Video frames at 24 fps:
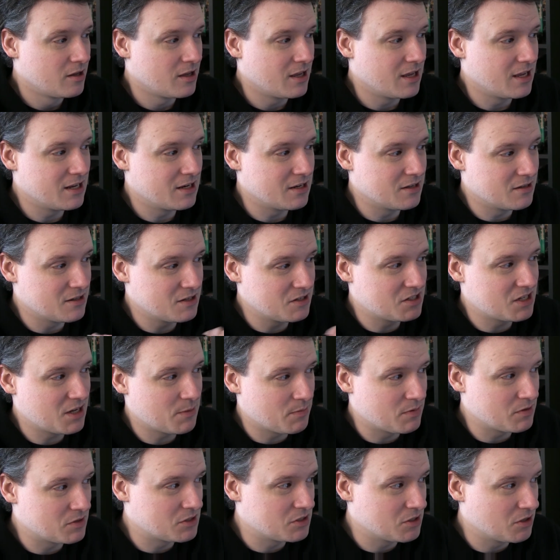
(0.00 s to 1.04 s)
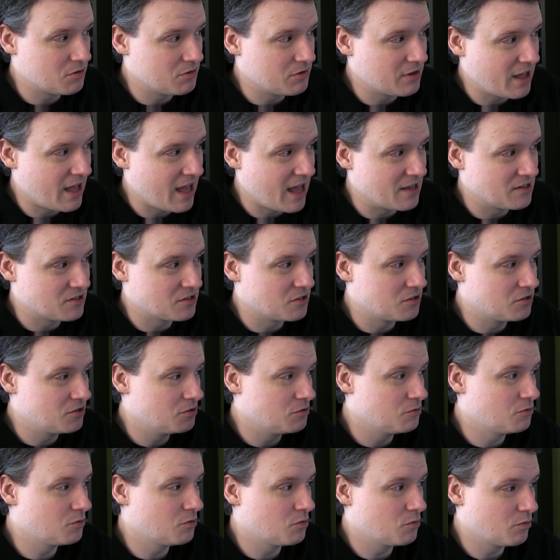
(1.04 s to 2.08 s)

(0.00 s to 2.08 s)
in this episode that has to do